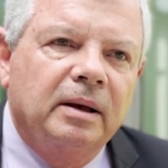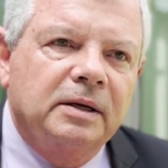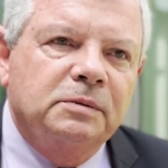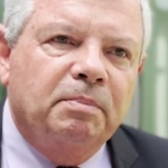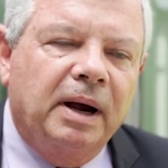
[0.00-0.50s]

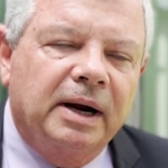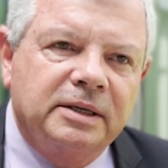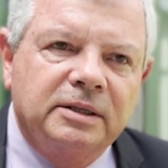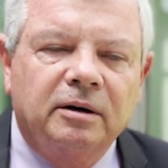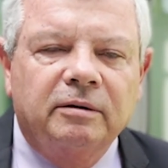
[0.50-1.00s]
as
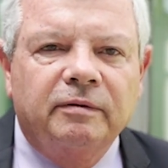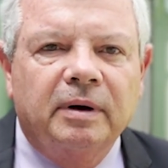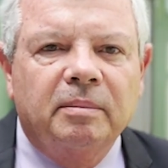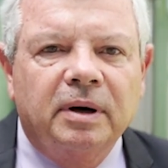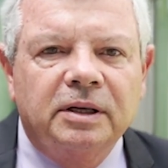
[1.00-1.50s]
part of
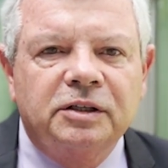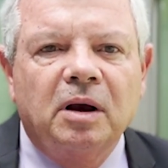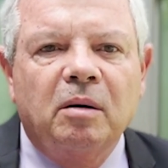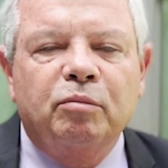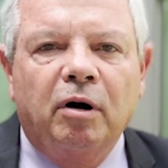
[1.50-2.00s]
a much
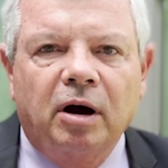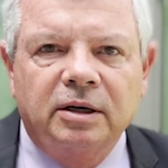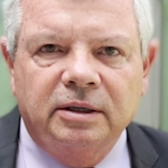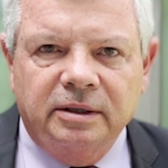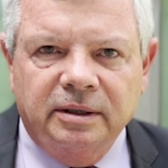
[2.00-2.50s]

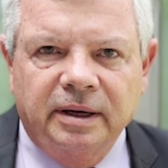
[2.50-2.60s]
broader